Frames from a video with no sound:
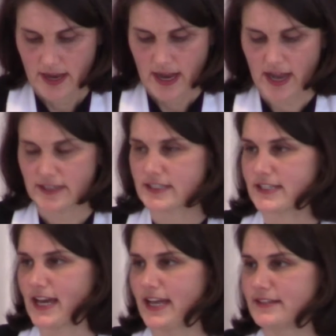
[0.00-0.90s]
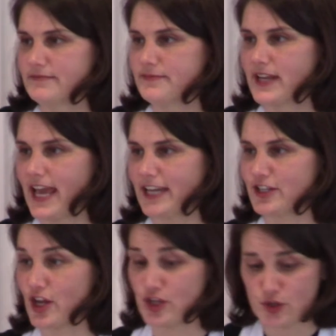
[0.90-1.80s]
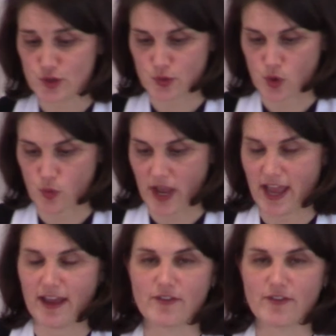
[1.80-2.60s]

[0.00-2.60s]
Einstein had an unusual way